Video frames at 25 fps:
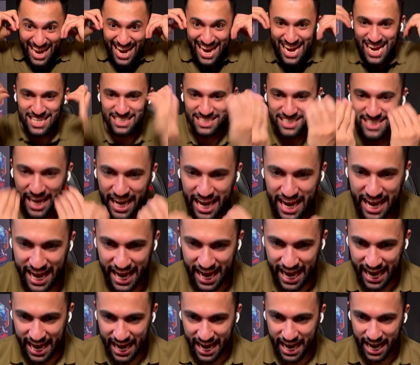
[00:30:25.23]
He's
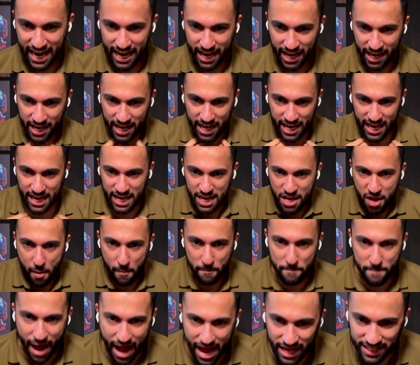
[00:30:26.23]
here!
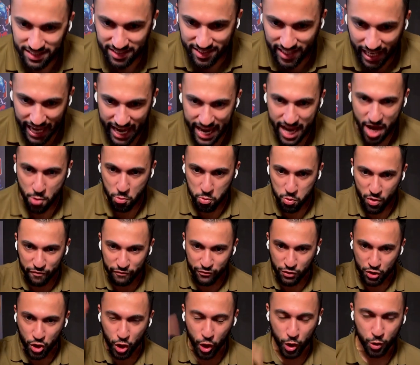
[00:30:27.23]
Man's here
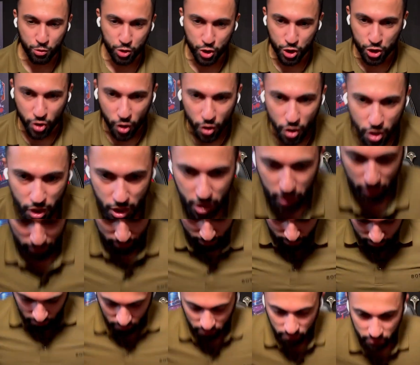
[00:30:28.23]
with two sh-
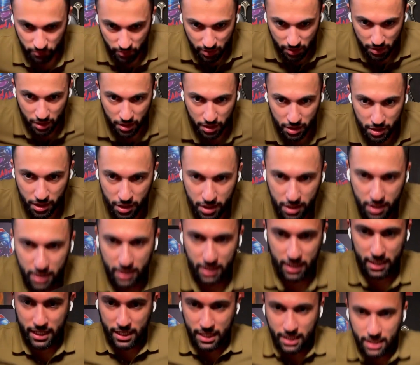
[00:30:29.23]
have
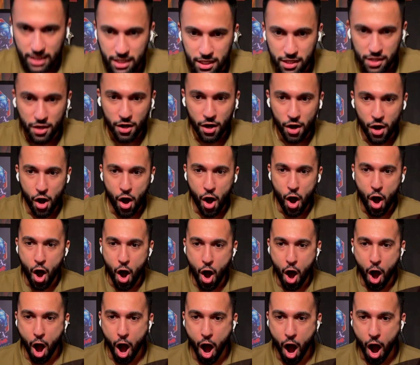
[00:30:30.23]
seen these
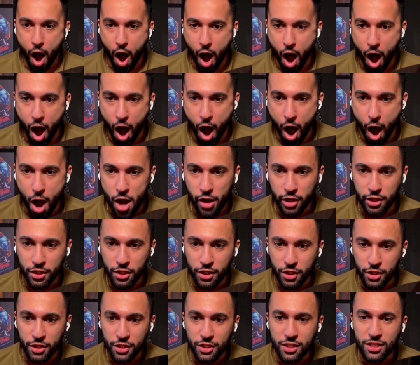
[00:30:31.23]
skunks.
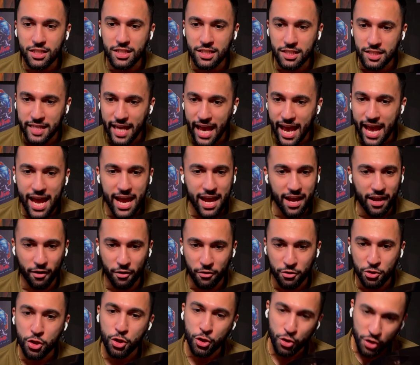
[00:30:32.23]
Yeah,
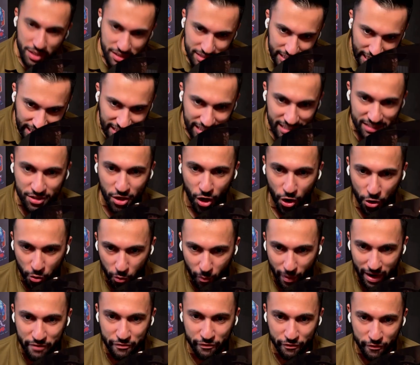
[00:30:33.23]
you're gonna take this gun
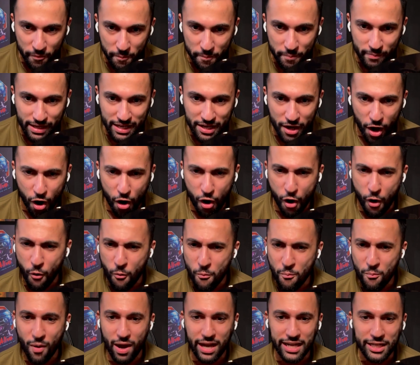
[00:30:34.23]
away from me? Oh
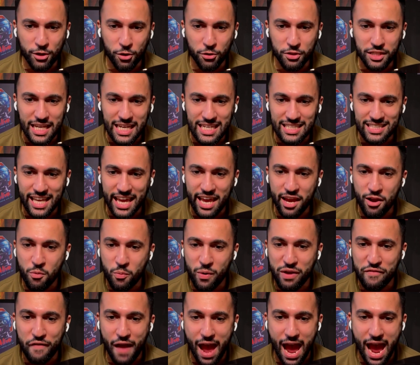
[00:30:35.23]
my god, he's here
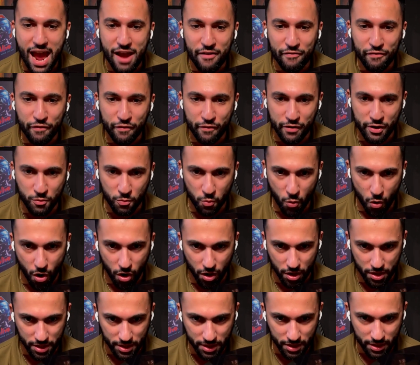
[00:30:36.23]
with
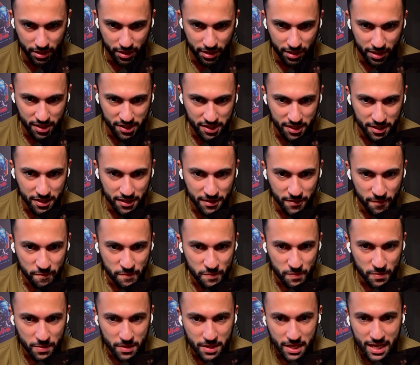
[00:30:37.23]
everyone.
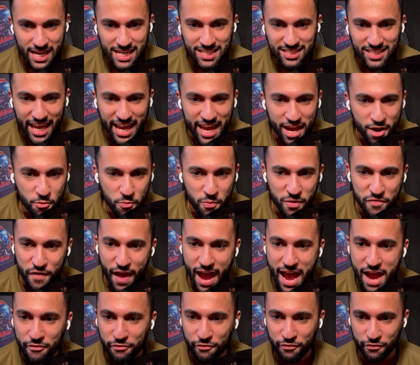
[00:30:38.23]
He's here
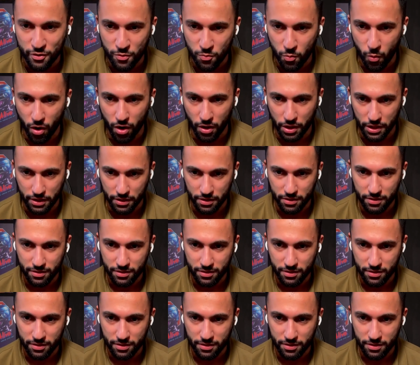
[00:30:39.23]
with everyone.